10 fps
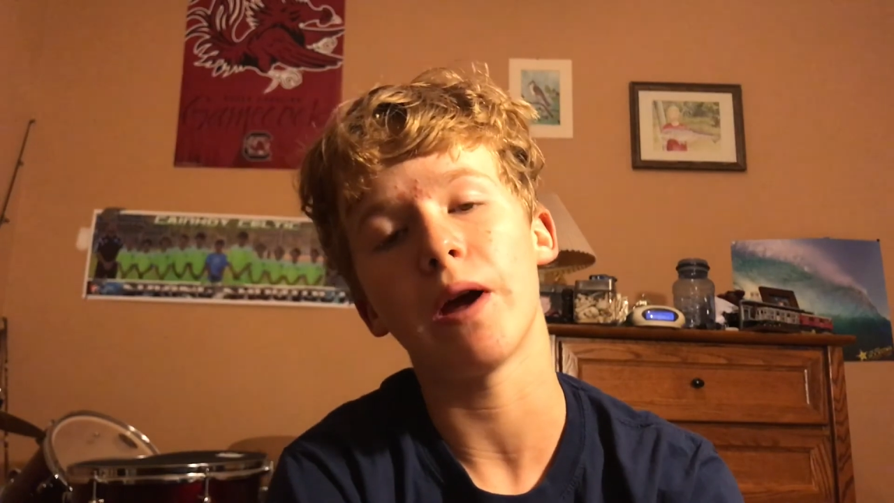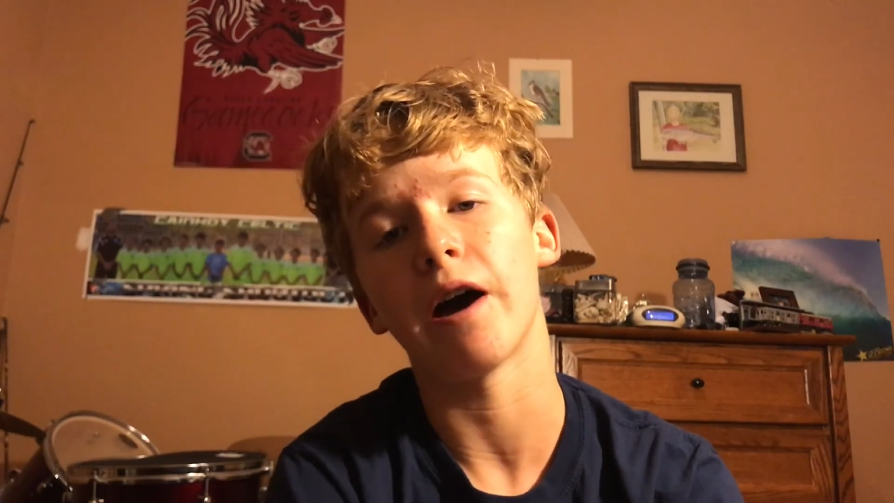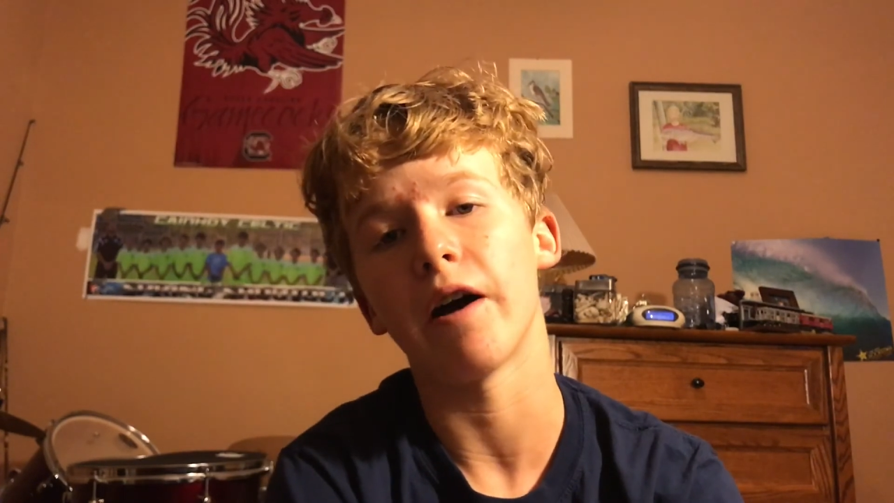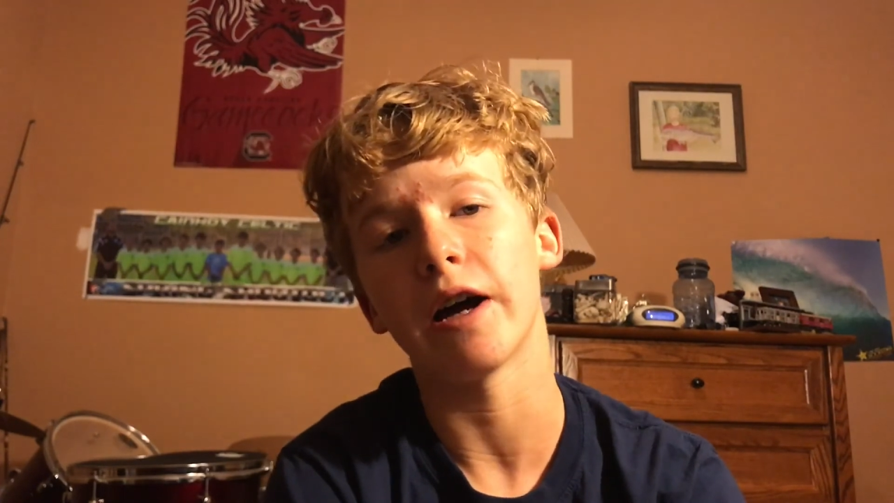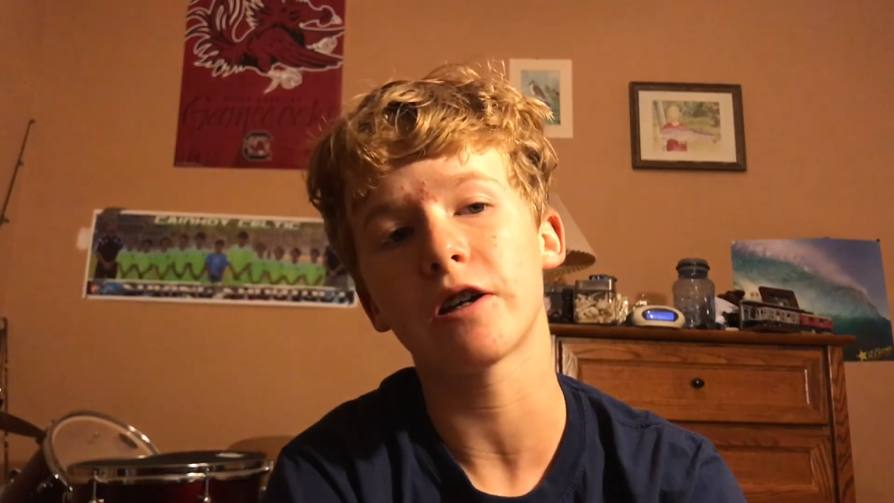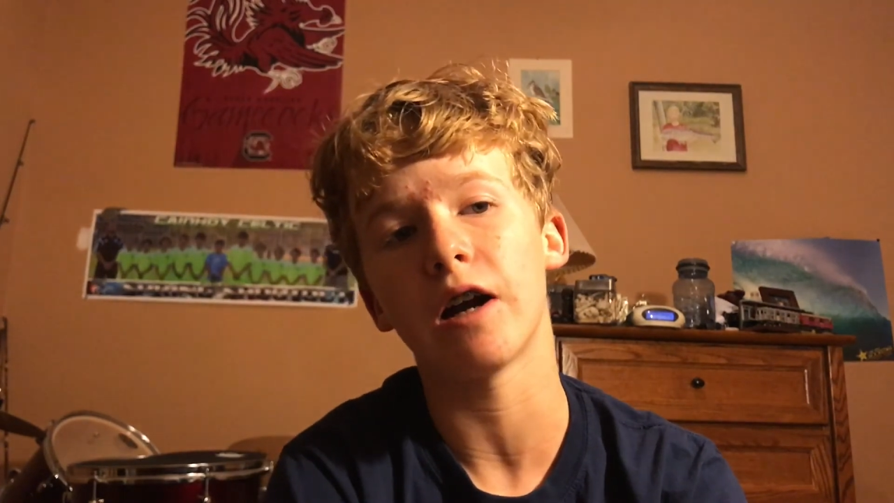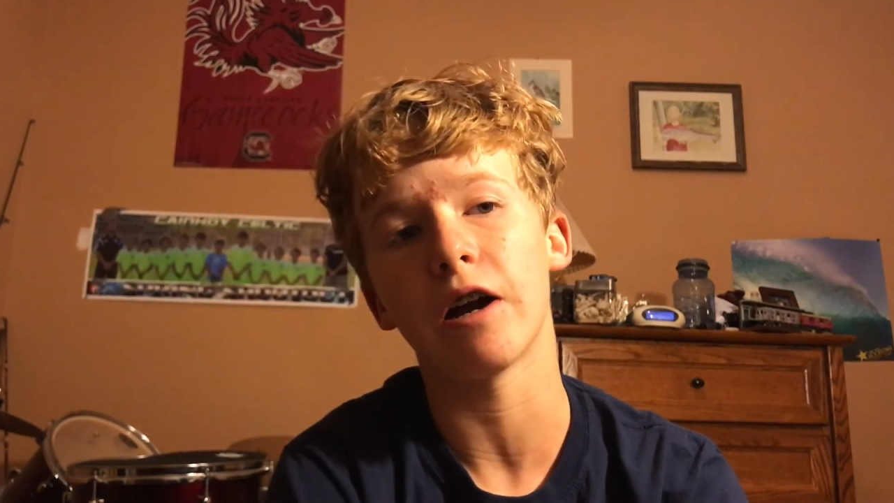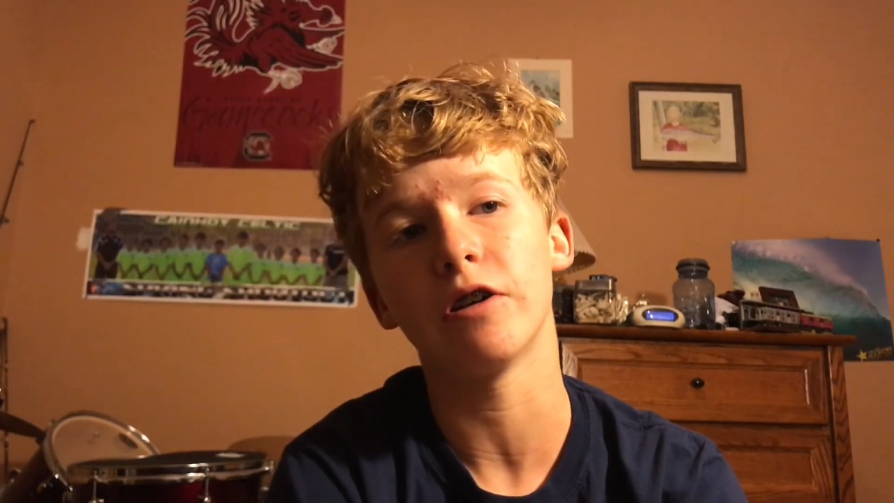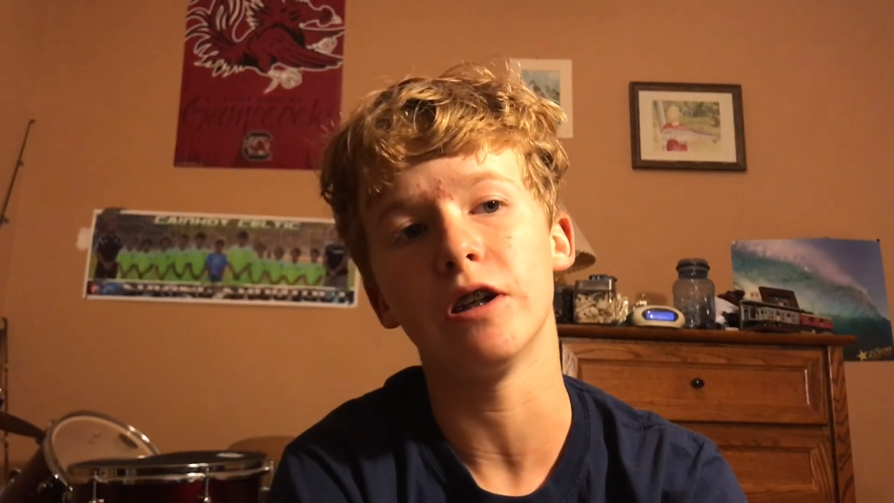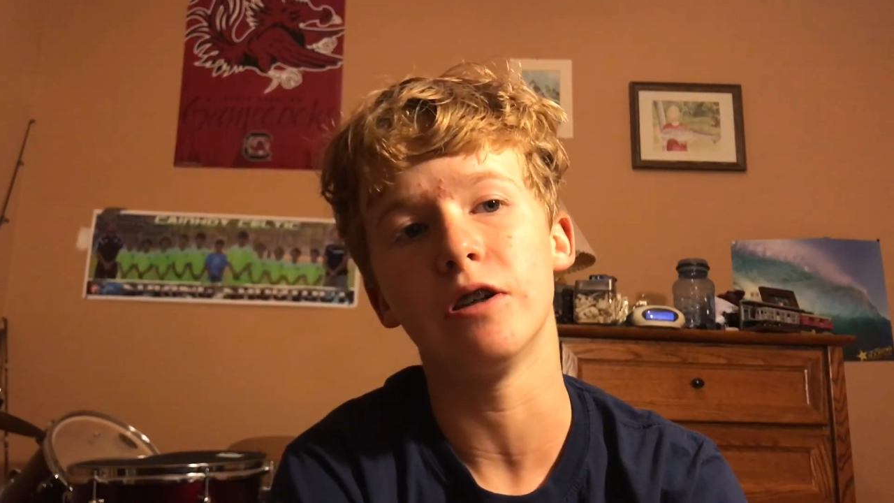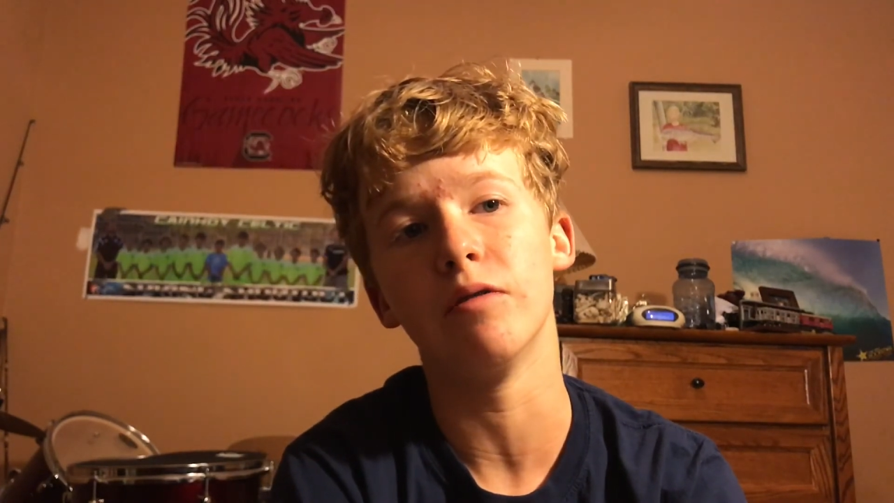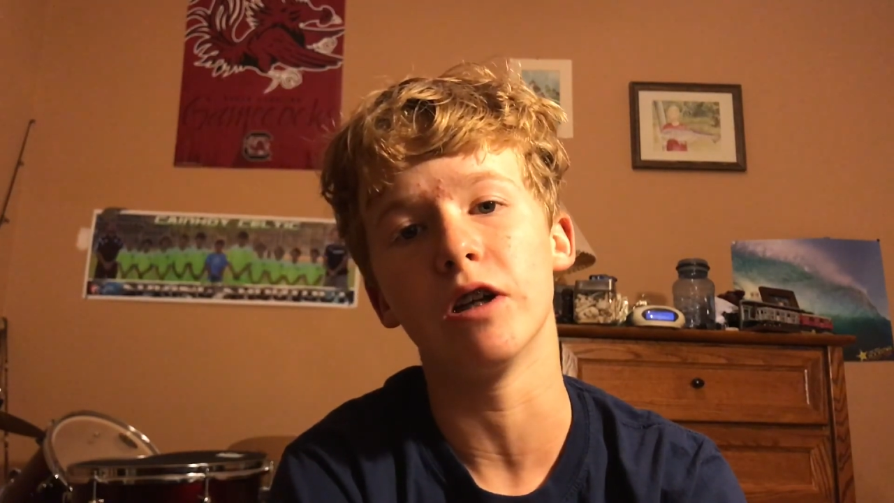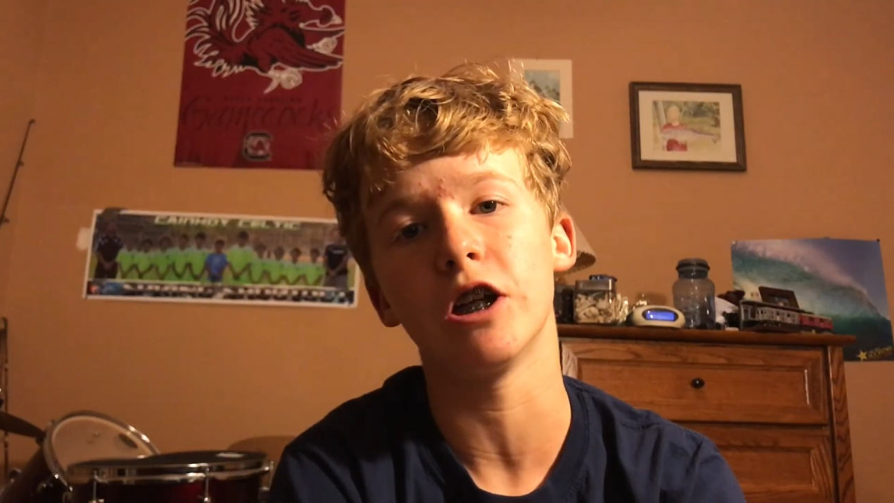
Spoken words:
way out, asks her how she's doing.